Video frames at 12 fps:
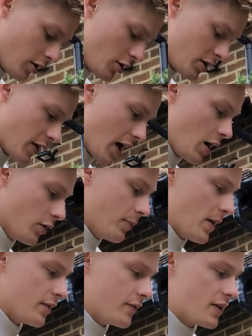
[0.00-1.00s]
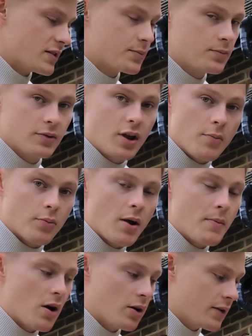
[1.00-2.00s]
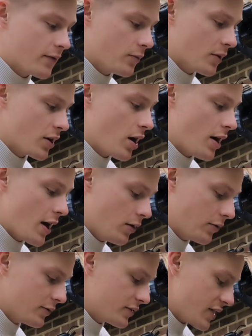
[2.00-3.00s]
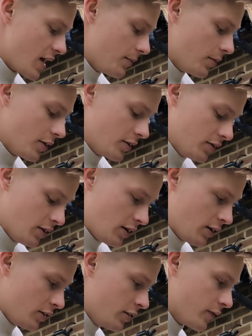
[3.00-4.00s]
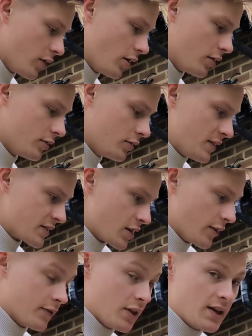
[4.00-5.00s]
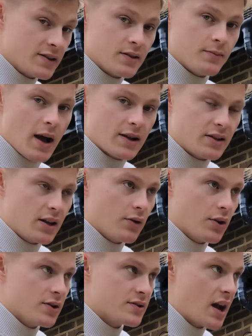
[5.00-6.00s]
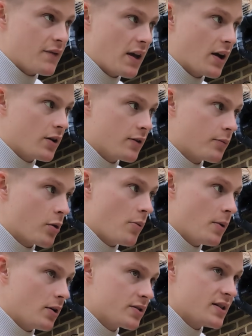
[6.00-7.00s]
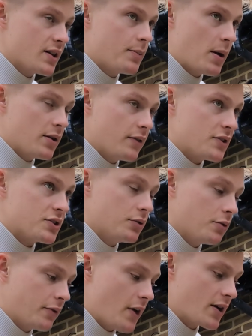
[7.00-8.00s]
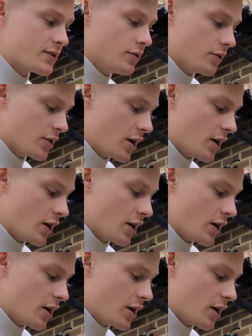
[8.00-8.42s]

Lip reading: not only the health benefits, primarily from the gut health standpoint, you've got these kind of yeast and bacteria that have that kind of probiotic beneficial effect on the